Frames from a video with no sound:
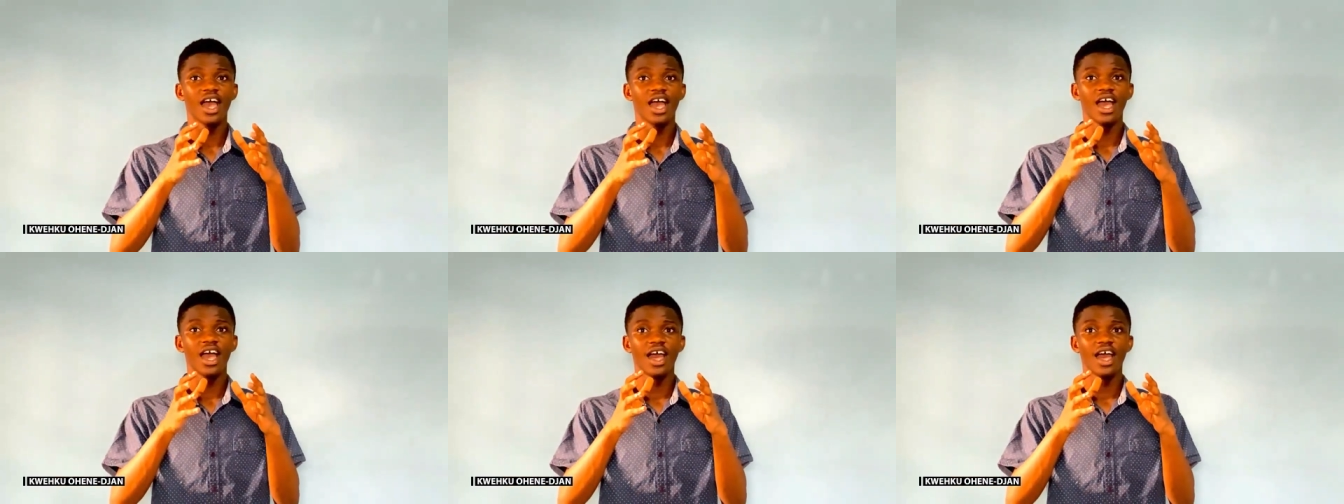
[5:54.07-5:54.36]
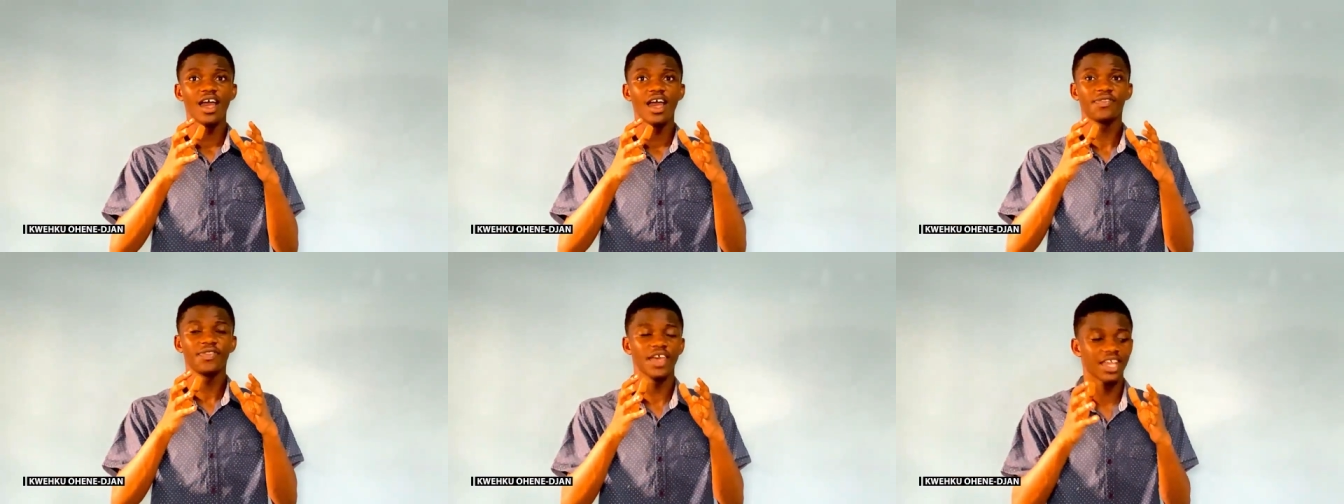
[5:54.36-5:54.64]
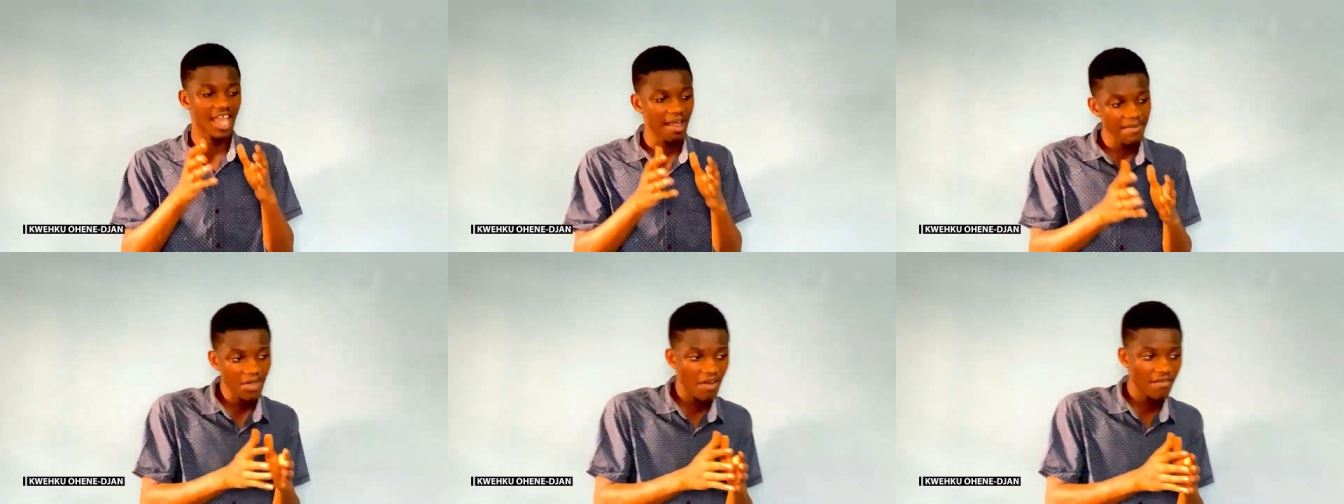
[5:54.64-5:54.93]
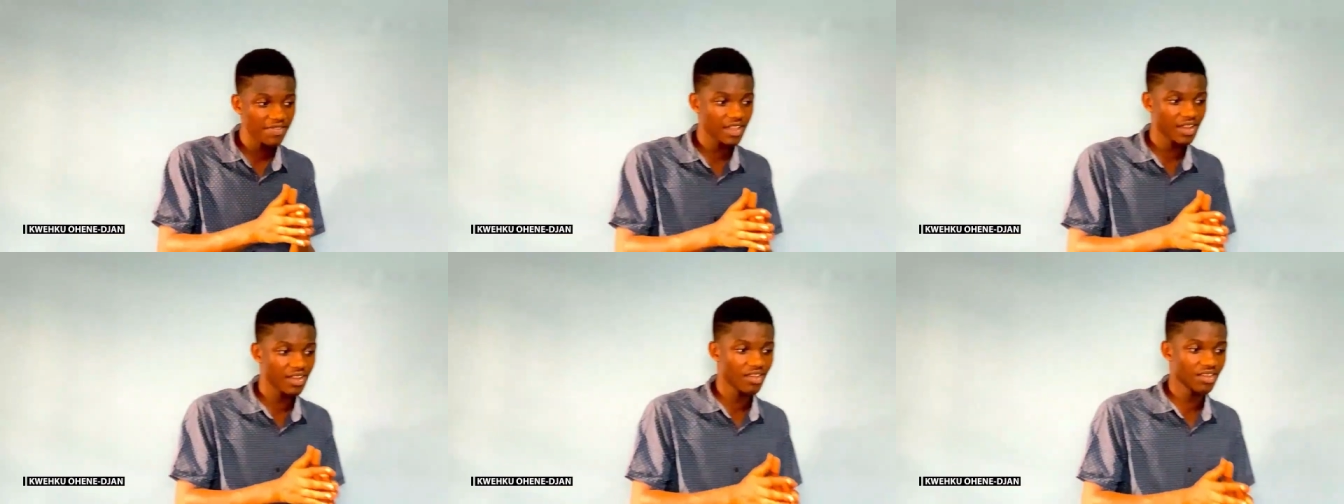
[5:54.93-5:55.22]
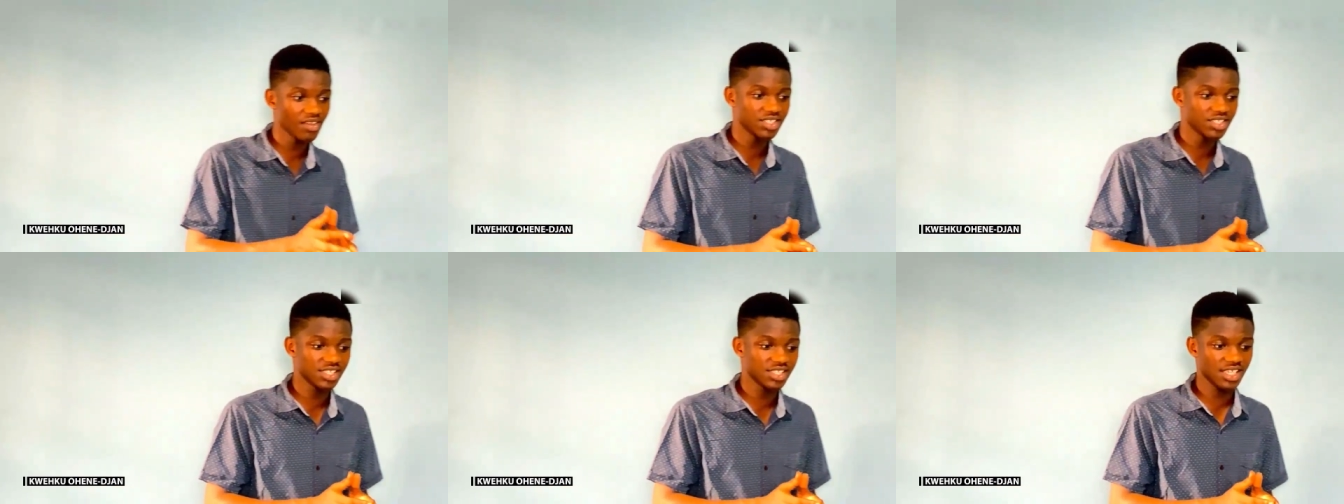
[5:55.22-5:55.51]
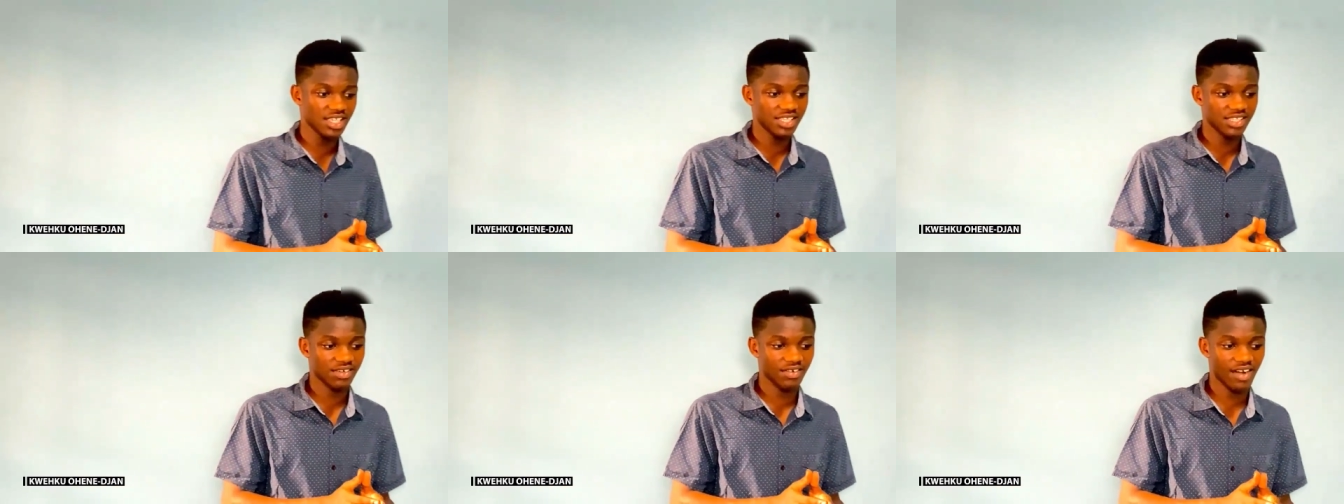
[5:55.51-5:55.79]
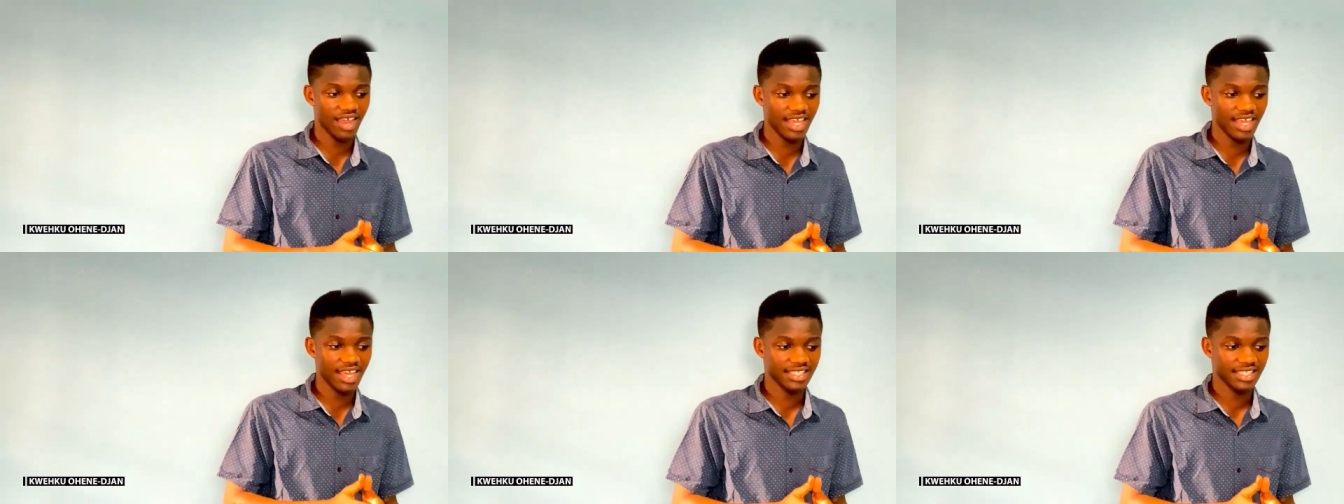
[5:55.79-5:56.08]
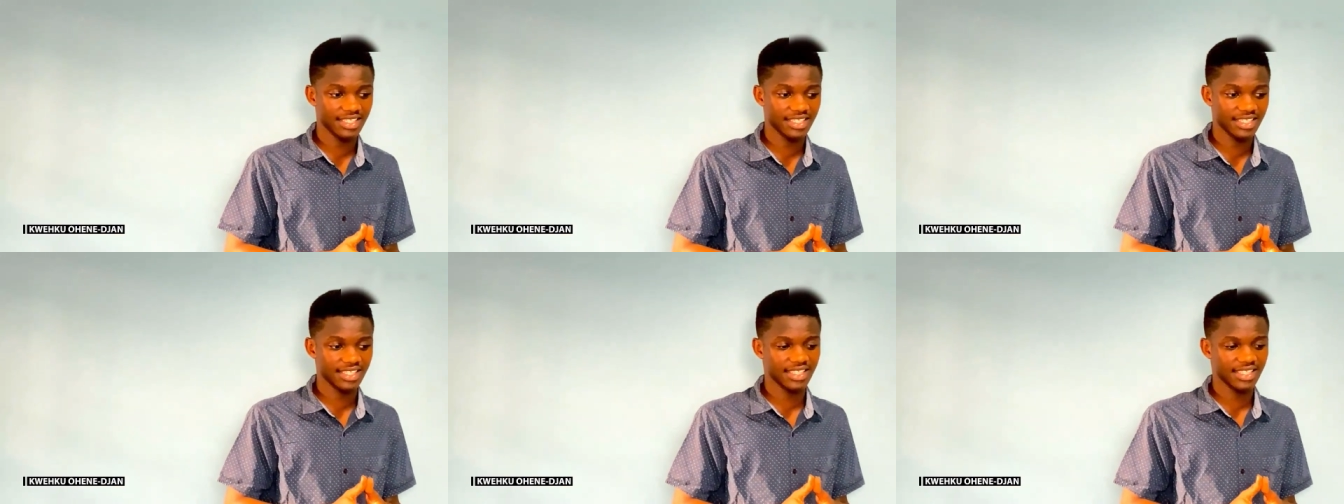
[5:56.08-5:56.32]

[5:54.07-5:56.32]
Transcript: the coming of the Lord Jesus Christ.